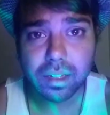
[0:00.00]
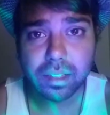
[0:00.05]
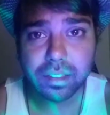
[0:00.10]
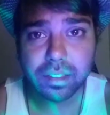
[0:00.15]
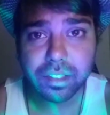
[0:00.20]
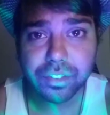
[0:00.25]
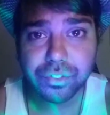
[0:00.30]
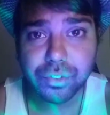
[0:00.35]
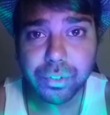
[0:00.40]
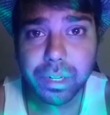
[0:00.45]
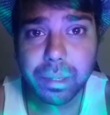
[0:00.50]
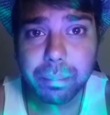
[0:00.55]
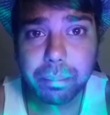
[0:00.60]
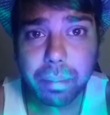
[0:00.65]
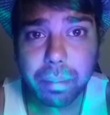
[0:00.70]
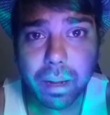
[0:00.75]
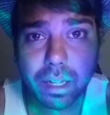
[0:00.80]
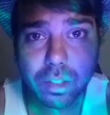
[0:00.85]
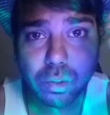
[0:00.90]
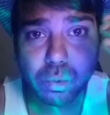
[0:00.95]
the 3
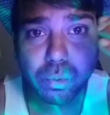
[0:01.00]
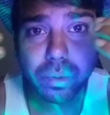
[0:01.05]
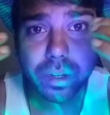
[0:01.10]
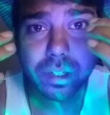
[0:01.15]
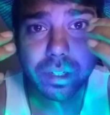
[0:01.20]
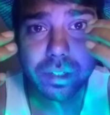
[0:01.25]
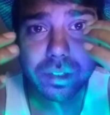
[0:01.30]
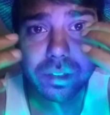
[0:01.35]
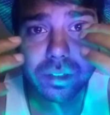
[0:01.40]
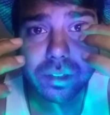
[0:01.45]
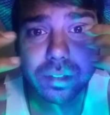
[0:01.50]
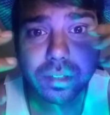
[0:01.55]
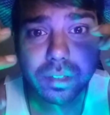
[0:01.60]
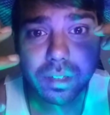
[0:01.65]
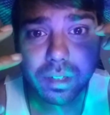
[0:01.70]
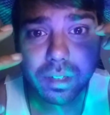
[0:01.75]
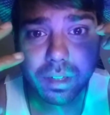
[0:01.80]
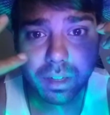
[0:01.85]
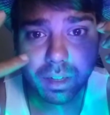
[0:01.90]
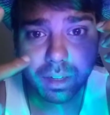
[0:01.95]
pathways
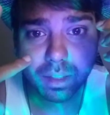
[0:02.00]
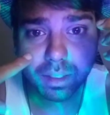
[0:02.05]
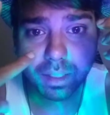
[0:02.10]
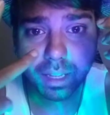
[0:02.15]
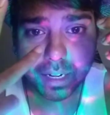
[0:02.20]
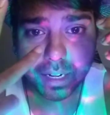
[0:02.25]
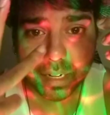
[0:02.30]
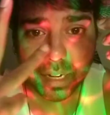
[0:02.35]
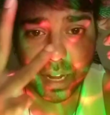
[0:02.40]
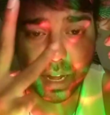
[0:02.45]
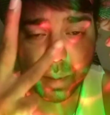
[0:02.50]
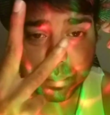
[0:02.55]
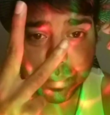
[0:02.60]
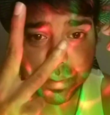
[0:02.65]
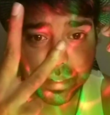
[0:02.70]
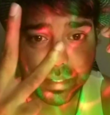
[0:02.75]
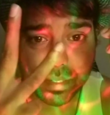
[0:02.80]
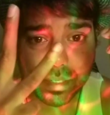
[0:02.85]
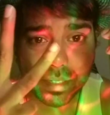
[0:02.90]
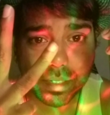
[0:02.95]
that are
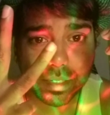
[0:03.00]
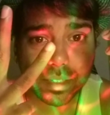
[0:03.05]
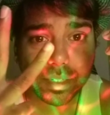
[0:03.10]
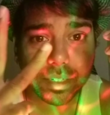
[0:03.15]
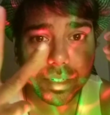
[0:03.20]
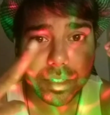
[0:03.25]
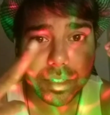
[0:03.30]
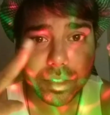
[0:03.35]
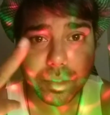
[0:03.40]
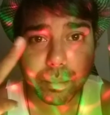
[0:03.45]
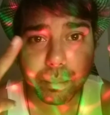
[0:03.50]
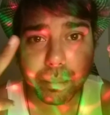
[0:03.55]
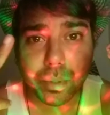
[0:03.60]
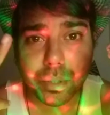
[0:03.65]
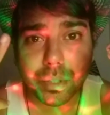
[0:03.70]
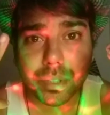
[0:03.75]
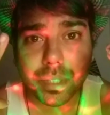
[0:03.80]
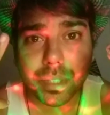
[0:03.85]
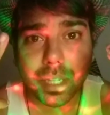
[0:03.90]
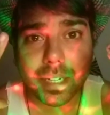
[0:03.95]
present near the
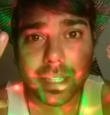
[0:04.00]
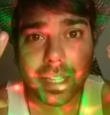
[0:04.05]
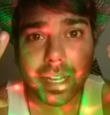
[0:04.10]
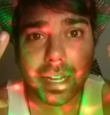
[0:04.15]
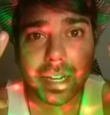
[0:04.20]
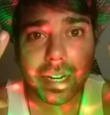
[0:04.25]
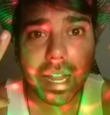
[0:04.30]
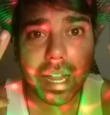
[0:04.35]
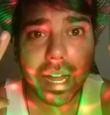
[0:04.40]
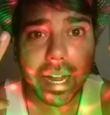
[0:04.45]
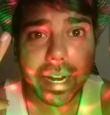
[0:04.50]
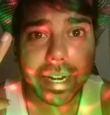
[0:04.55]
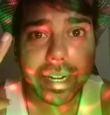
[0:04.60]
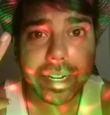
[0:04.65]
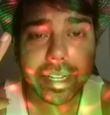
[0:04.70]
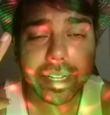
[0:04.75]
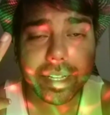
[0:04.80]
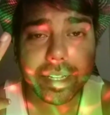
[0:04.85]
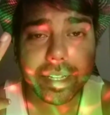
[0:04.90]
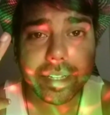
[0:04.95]
bush that they are
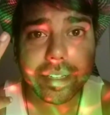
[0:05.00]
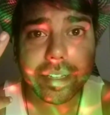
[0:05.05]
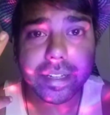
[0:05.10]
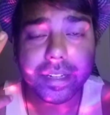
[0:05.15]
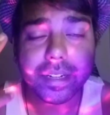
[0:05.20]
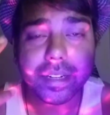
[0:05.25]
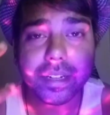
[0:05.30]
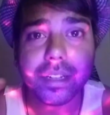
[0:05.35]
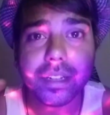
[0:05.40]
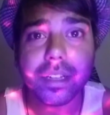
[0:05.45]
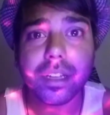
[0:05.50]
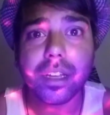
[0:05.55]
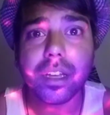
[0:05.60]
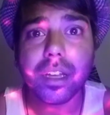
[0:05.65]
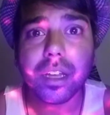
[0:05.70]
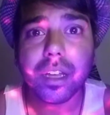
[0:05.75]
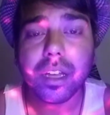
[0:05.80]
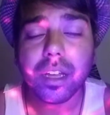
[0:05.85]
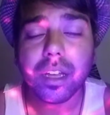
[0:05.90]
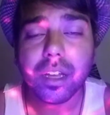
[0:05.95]
hiding in,
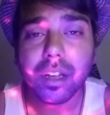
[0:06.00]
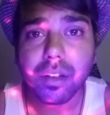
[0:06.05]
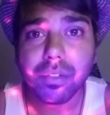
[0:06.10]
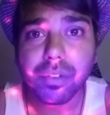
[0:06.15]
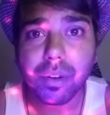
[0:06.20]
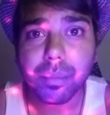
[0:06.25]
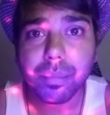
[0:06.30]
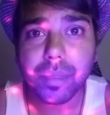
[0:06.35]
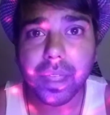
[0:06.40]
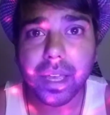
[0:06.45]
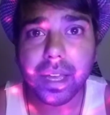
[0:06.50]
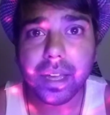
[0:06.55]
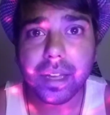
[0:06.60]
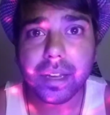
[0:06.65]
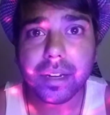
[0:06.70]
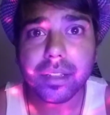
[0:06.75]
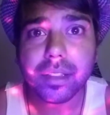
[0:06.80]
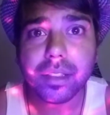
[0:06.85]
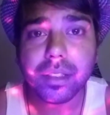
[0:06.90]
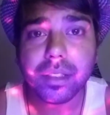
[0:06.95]
from
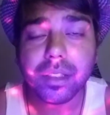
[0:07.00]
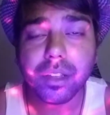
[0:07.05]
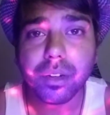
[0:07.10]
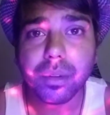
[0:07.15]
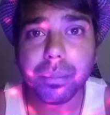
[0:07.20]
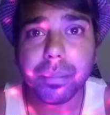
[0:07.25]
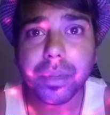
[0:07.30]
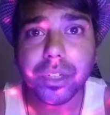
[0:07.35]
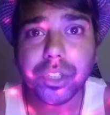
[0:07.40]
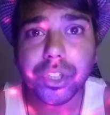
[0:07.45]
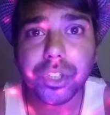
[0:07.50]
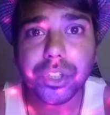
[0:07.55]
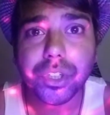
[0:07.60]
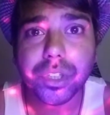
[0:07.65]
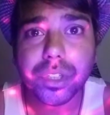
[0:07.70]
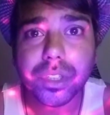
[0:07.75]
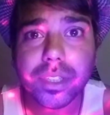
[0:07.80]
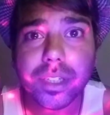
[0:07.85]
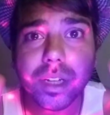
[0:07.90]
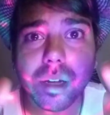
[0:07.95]
there the
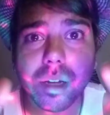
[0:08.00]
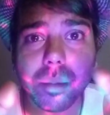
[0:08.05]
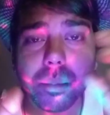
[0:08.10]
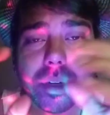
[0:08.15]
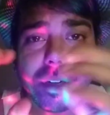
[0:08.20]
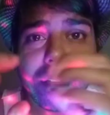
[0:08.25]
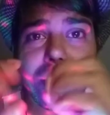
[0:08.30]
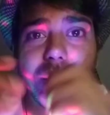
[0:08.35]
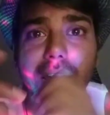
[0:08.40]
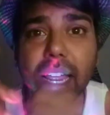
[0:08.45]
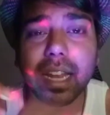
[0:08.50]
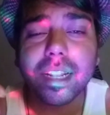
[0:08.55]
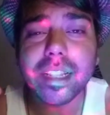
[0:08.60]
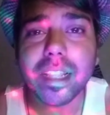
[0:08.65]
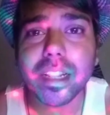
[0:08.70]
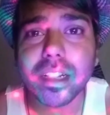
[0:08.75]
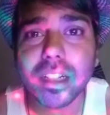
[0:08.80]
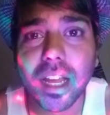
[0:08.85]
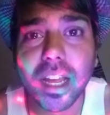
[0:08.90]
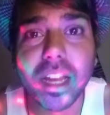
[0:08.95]
magicians come in, and
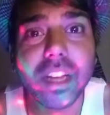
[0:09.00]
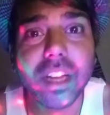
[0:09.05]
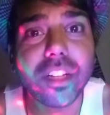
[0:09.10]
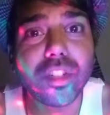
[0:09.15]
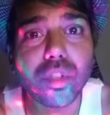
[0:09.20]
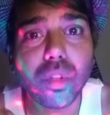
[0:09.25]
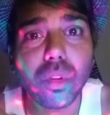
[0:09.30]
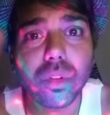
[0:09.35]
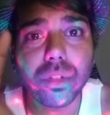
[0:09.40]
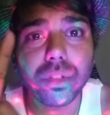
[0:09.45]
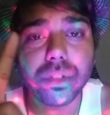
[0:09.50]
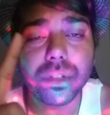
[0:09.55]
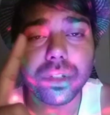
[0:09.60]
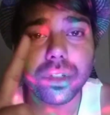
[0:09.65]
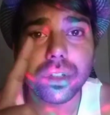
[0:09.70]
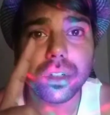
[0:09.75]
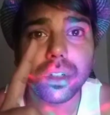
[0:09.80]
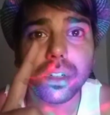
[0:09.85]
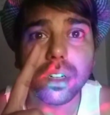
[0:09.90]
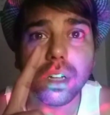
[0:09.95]
then the head
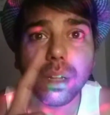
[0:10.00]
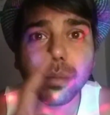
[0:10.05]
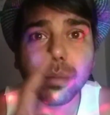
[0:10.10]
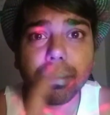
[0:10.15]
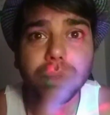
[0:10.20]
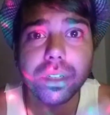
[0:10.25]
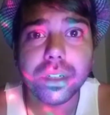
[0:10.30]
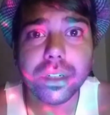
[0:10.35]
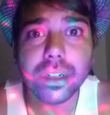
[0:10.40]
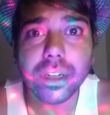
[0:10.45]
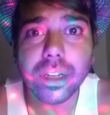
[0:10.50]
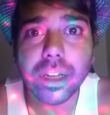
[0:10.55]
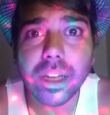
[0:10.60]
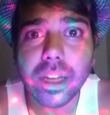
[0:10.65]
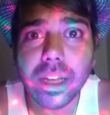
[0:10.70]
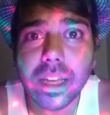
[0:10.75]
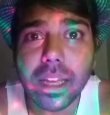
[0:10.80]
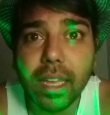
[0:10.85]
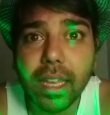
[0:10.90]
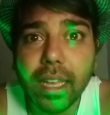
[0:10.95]
sorcerer comes in.
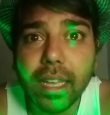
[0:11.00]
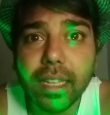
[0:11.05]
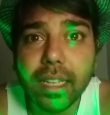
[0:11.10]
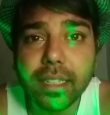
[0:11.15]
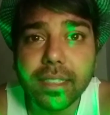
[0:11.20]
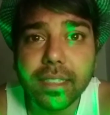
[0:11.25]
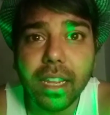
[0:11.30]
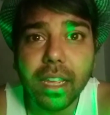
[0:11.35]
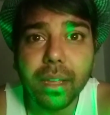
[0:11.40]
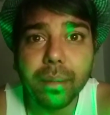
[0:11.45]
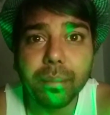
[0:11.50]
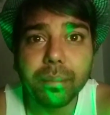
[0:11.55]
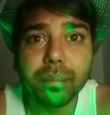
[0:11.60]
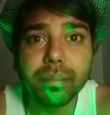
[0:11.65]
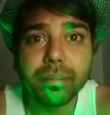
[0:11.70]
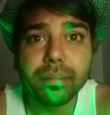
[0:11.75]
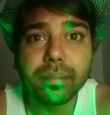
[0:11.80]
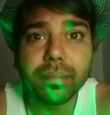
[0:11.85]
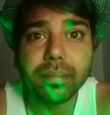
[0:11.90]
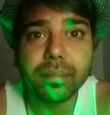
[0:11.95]
His
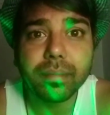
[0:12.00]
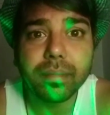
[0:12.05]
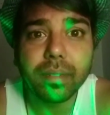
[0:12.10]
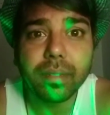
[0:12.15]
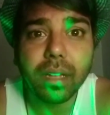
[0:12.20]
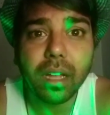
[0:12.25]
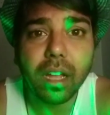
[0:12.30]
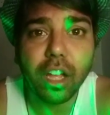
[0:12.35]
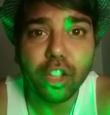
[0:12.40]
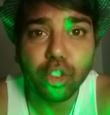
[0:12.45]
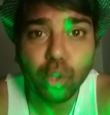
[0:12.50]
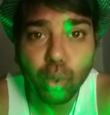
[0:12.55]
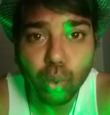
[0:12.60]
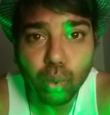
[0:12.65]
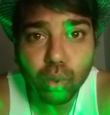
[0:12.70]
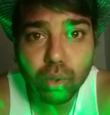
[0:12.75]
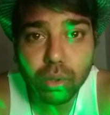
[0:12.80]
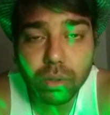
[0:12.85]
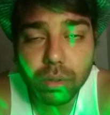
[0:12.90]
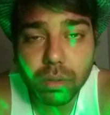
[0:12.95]
name,
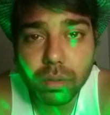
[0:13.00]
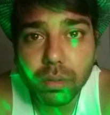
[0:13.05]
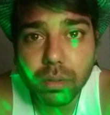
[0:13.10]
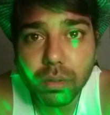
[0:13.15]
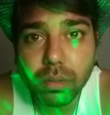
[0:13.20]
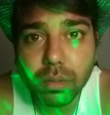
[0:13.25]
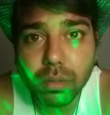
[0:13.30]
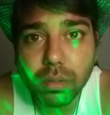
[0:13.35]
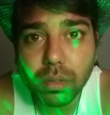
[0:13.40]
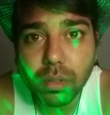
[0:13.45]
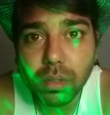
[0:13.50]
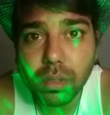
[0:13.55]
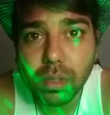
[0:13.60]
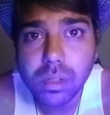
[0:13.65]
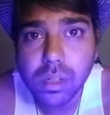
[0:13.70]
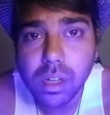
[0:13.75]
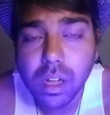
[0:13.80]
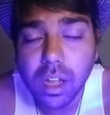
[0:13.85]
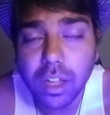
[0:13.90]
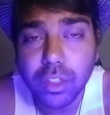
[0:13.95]
Qadur,
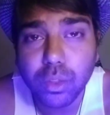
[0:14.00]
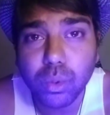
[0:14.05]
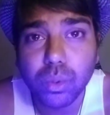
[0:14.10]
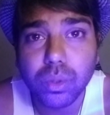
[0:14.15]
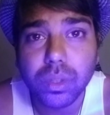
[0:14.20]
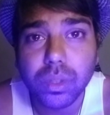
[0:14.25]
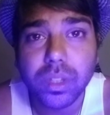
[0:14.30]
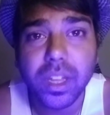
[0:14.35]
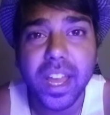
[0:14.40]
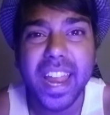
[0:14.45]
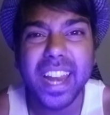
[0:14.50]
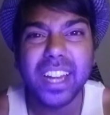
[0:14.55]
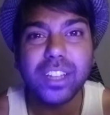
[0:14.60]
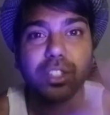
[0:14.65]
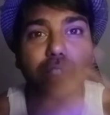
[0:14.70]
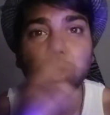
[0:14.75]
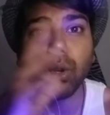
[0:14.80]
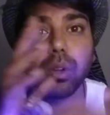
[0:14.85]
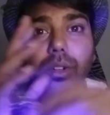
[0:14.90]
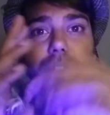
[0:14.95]
the
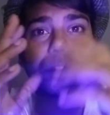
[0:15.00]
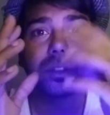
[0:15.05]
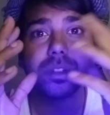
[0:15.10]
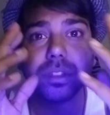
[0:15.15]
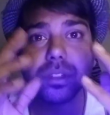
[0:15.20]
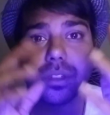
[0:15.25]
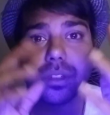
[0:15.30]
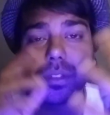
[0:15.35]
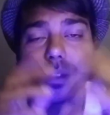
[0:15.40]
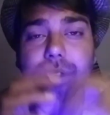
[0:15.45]
head sorcerer.